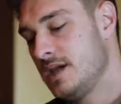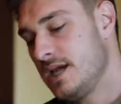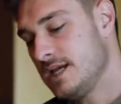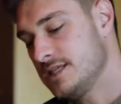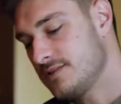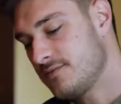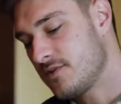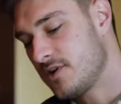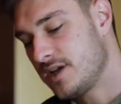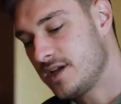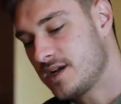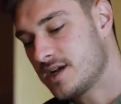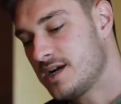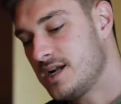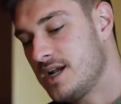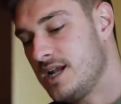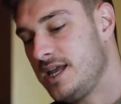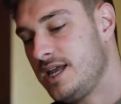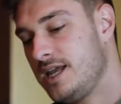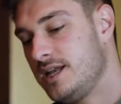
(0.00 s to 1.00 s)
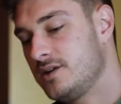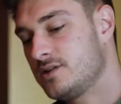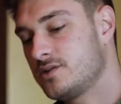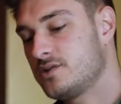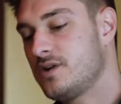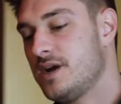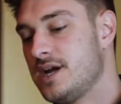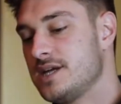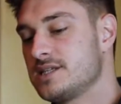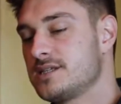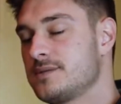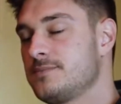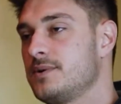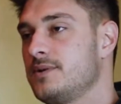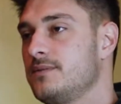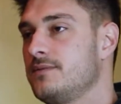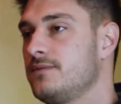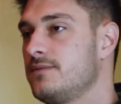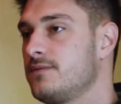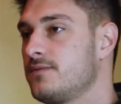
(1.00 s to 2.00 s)
It's a very clean, crisp,
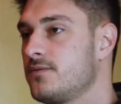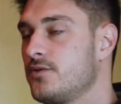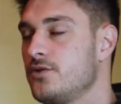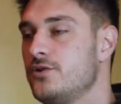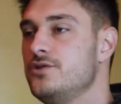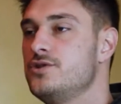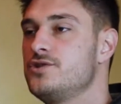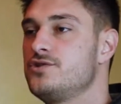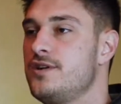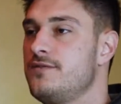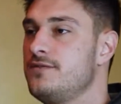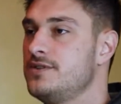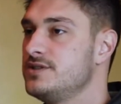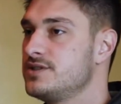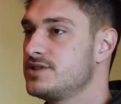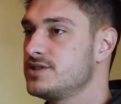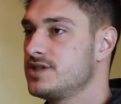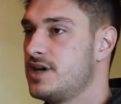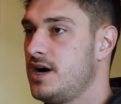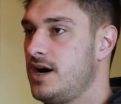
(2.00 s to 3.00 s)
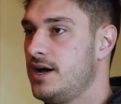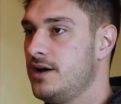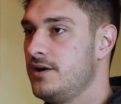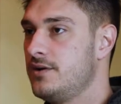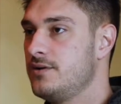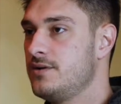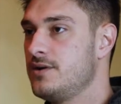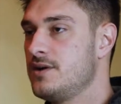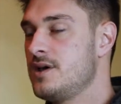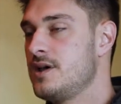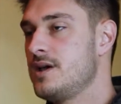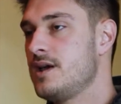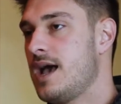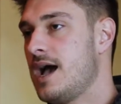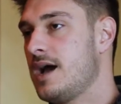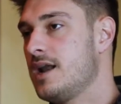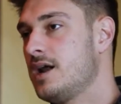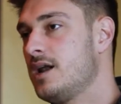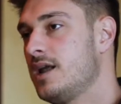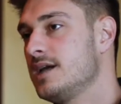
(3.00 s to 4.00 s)
fruit-driven style,
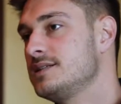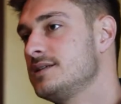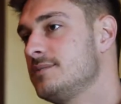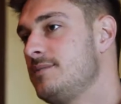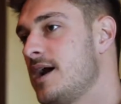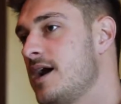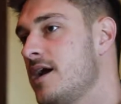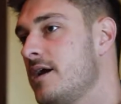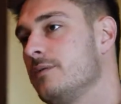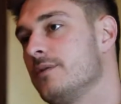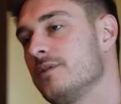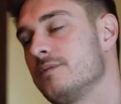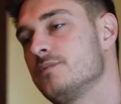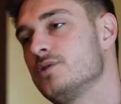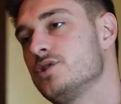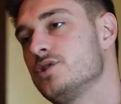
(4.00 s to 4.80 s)
and I like to pair it with